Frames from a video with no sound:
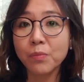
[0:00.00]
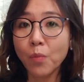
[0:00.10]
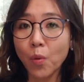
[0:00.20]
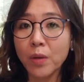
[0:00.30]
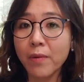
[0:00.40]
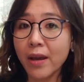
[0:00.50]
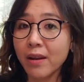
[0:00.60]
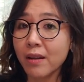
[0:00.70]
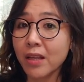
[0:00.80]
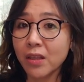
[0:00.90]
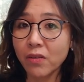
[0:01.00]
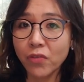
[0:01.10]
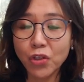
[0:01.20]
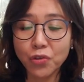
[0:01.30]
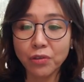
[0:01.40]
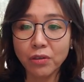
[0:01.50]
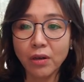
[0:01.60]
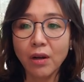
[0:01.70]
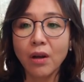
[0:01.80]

motivated individual